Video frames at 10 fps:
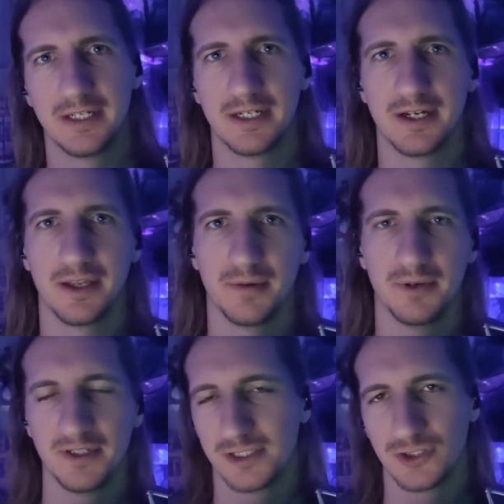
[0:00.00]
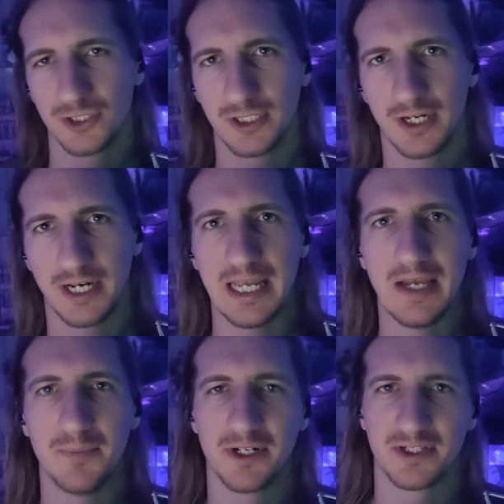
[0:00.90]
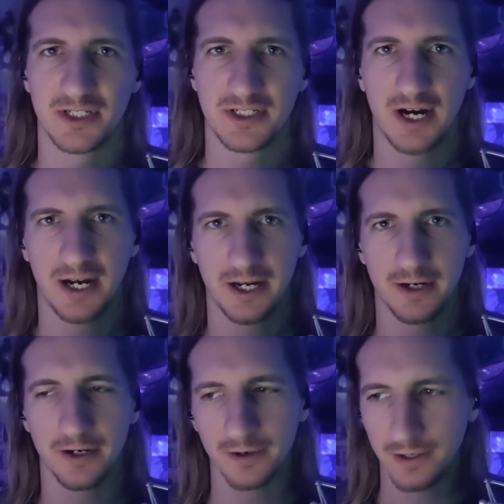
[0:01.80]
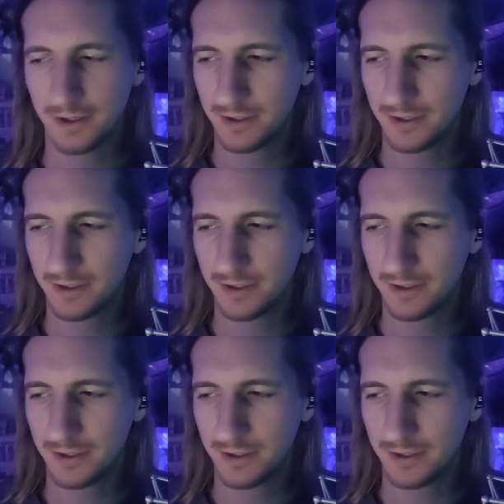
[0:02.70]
uh, that essentially got him and his entire